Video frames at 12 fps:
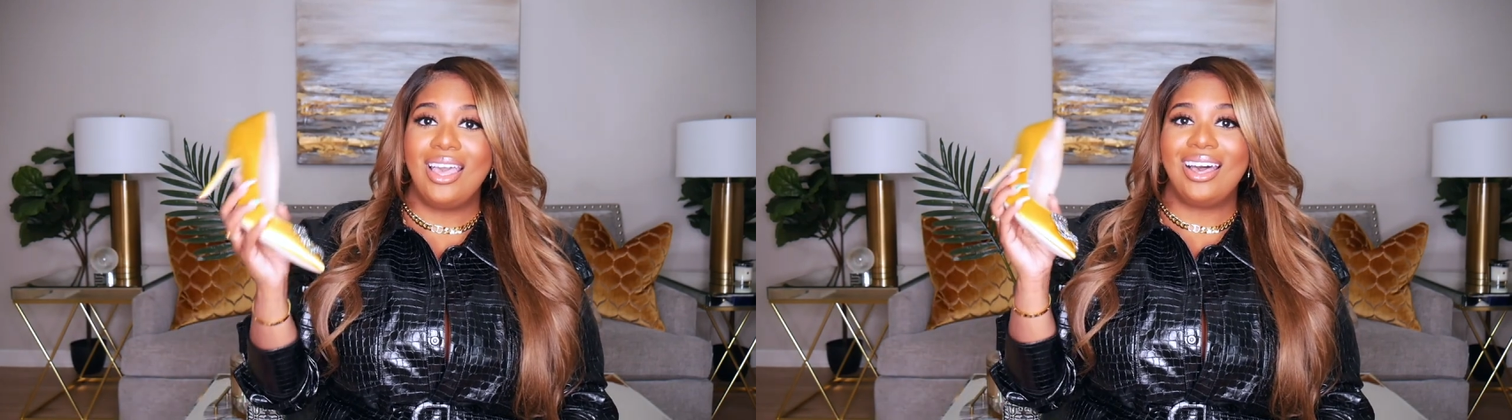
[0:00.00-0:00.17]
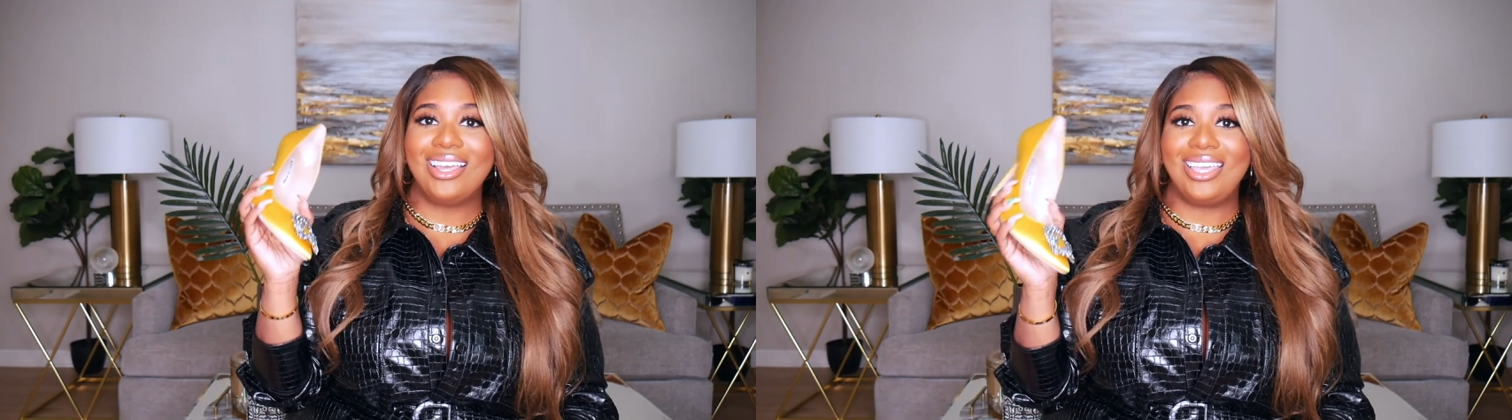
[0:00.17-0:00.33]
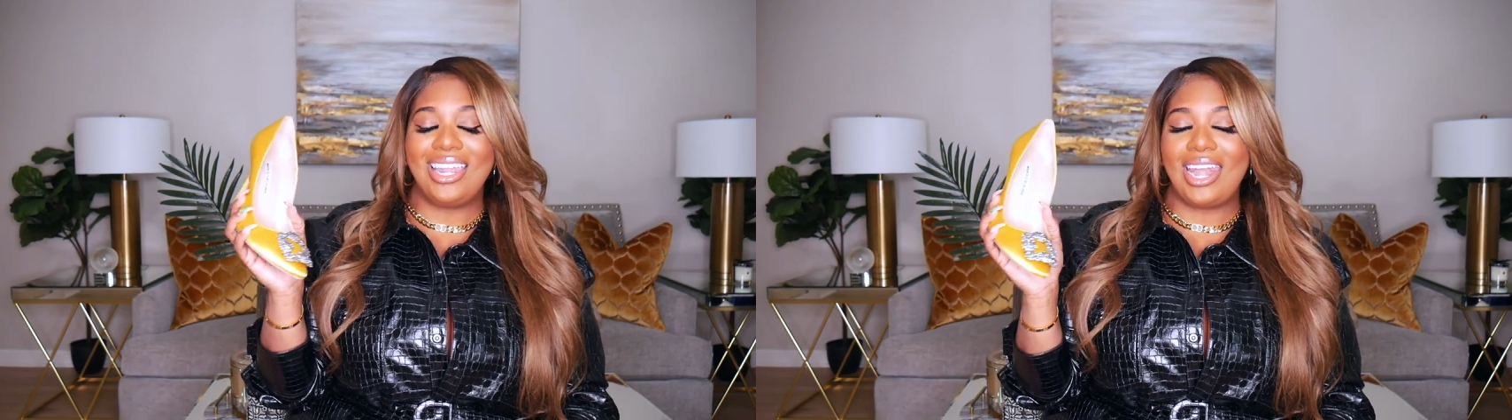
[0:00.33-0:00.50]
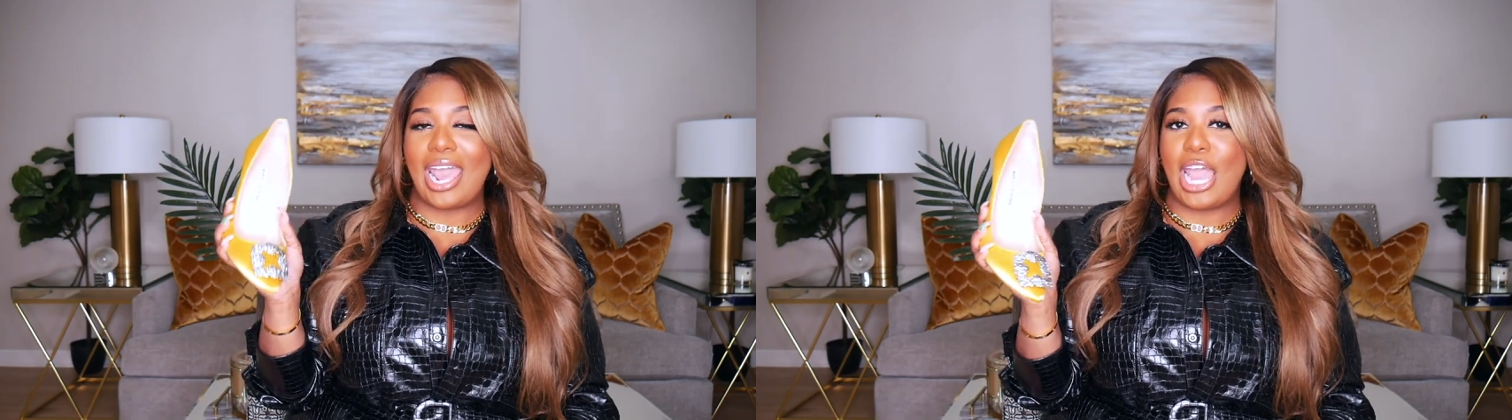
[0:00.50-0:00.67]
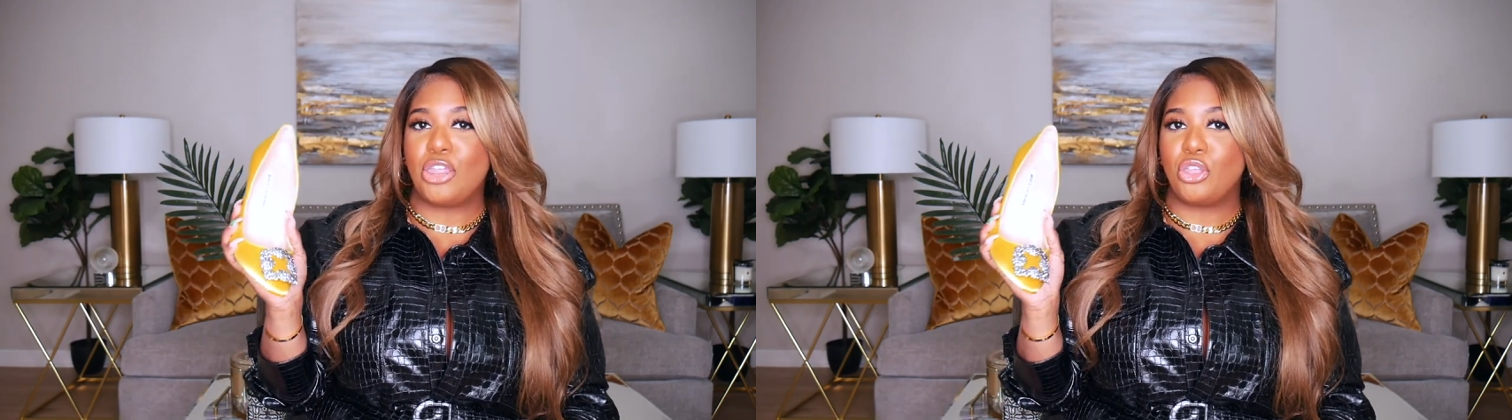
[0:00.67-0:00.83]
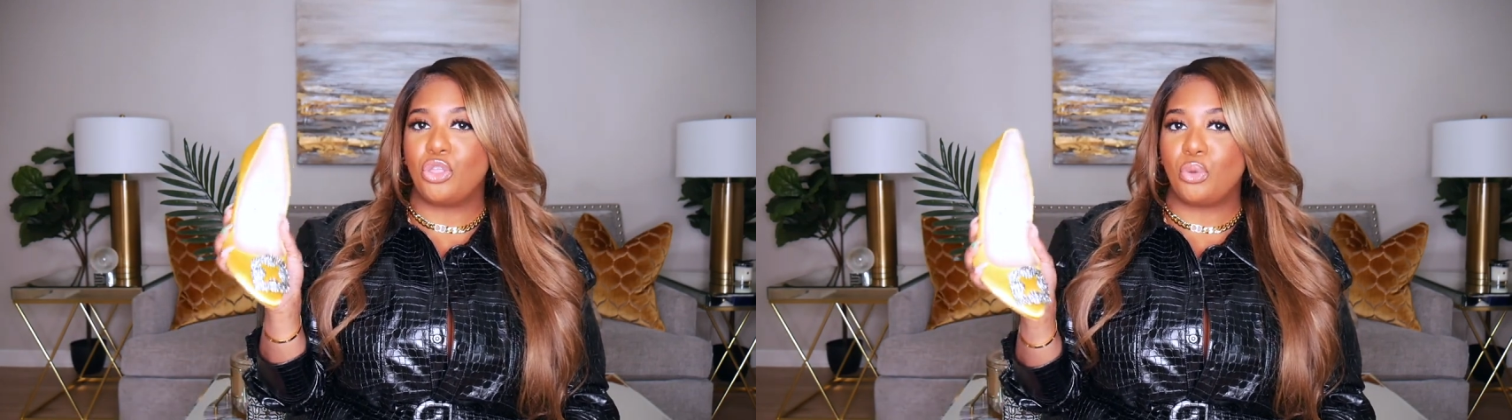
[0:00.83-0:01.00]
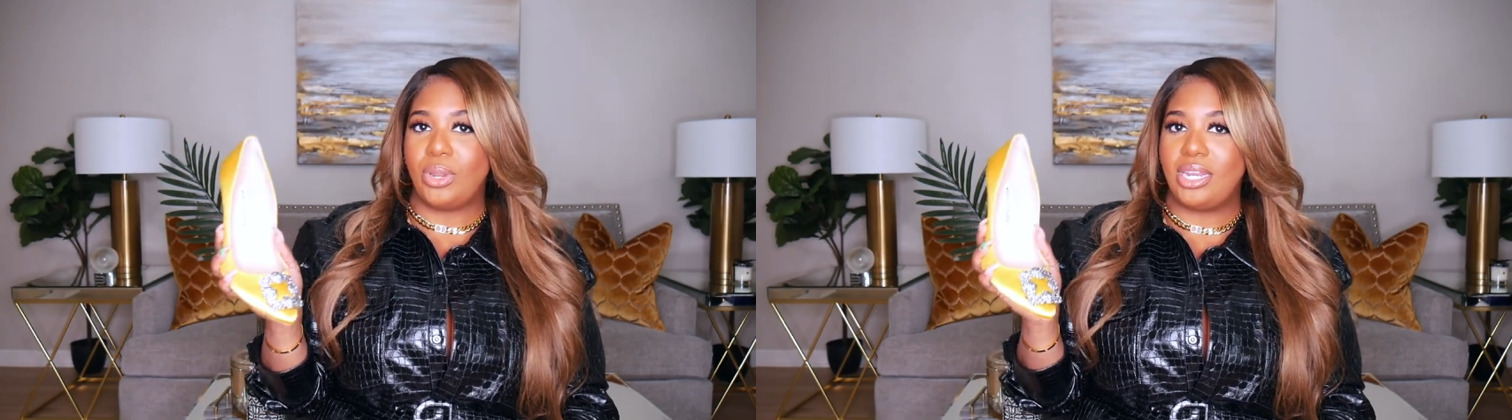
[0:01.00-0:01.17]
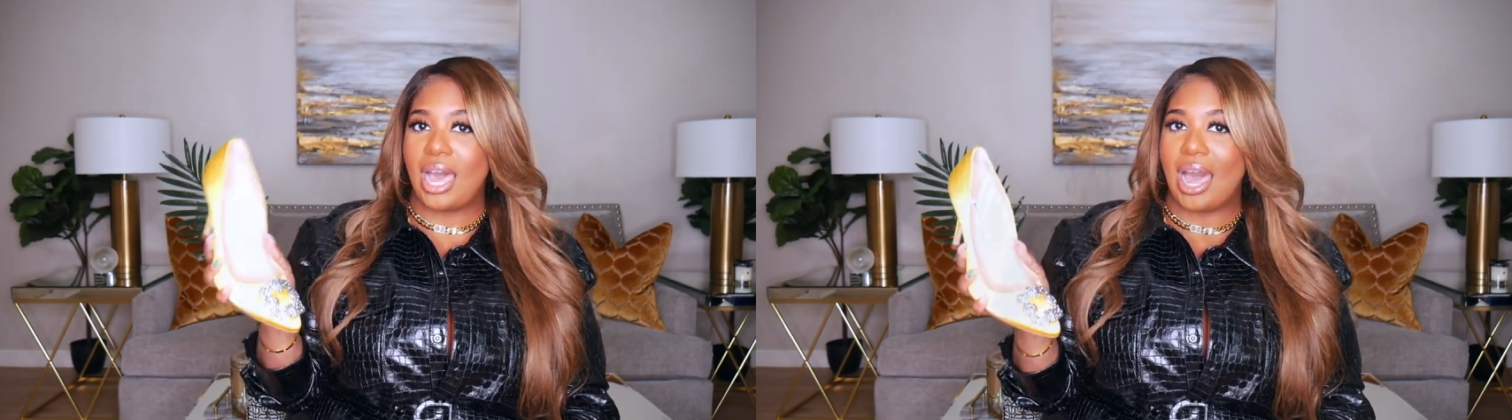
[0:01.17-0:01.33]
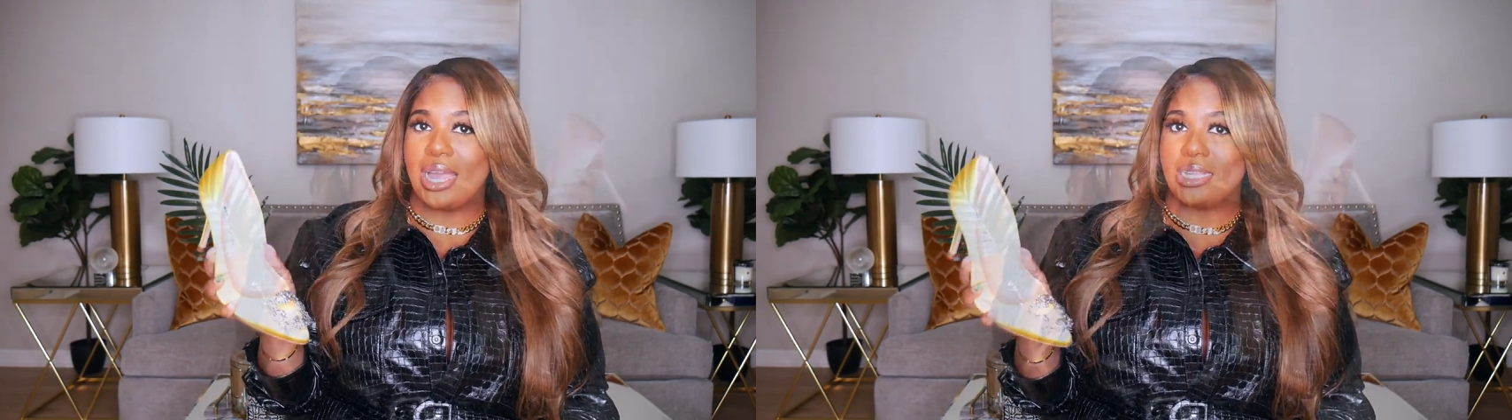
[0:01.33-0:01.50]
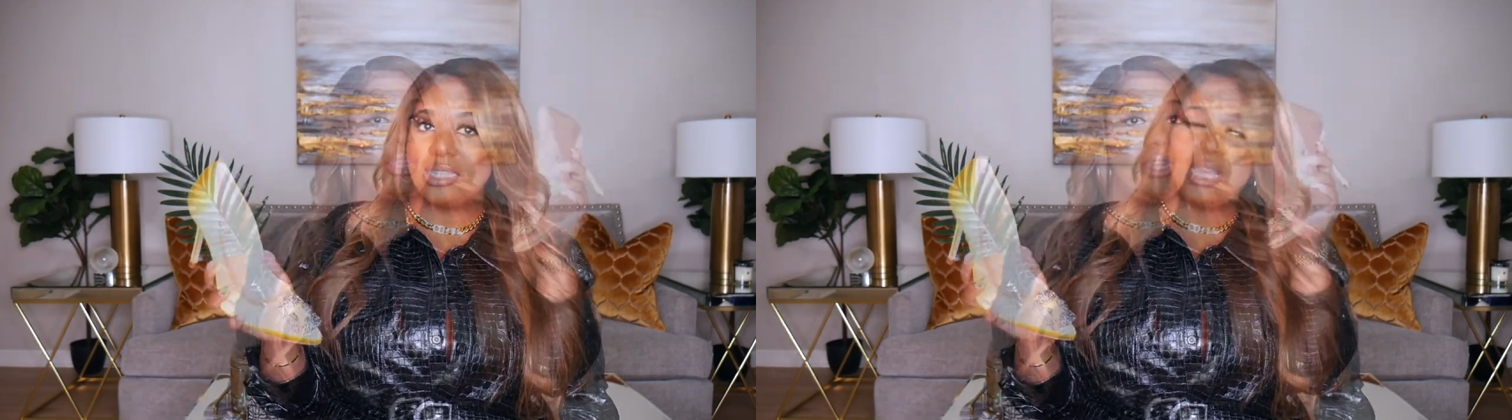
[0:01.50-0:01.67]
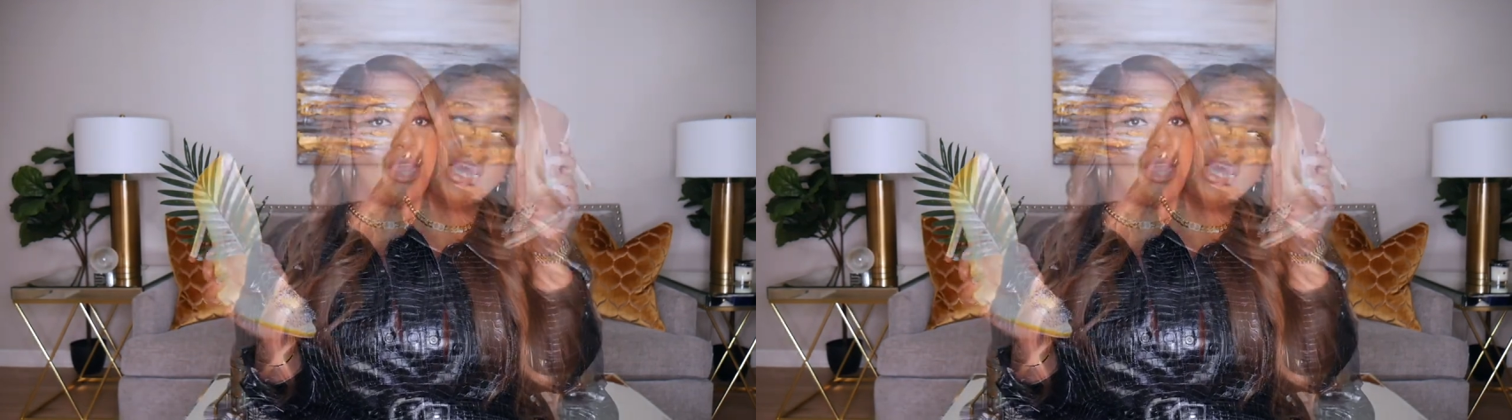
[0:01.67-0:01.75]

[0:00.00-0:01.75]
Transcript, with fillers: Again, it had three dots.